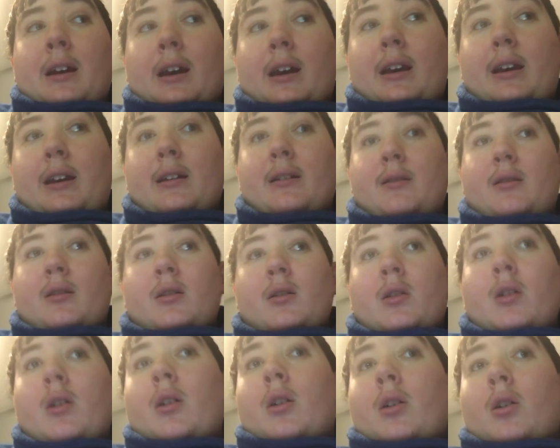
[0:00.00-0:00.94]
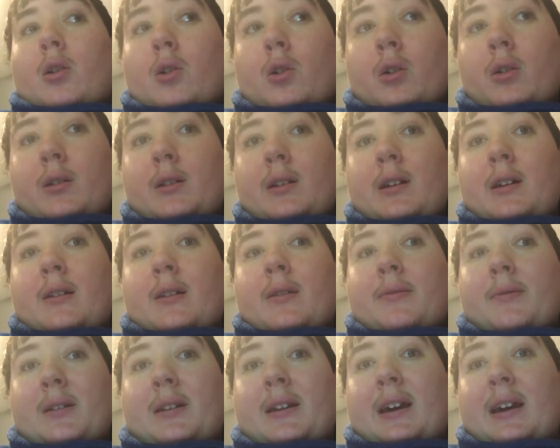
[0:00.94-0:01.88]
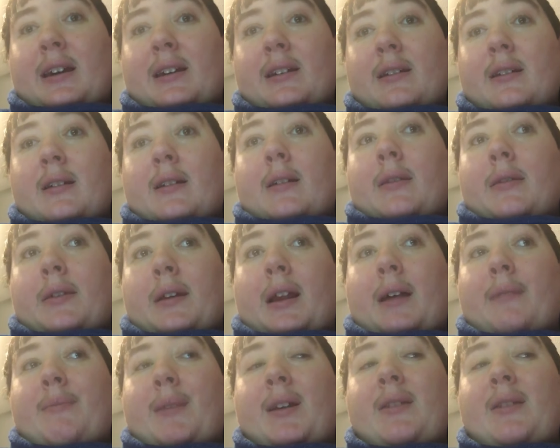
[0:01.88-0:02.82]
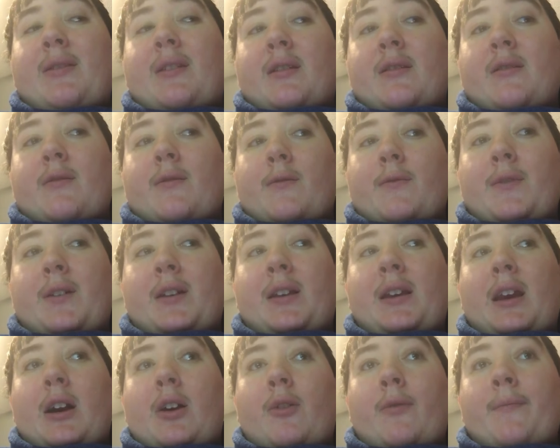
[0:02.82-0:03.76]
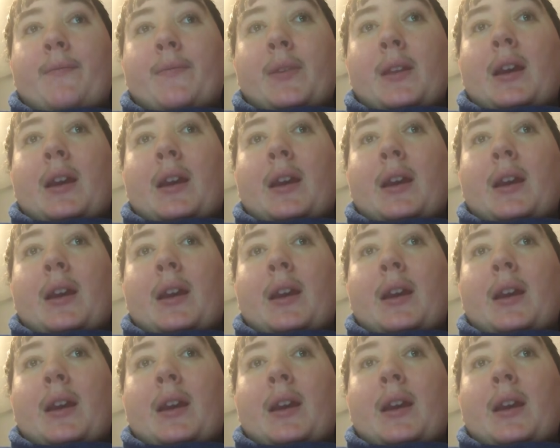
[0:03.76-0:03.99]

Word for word: And on the day that I made this video,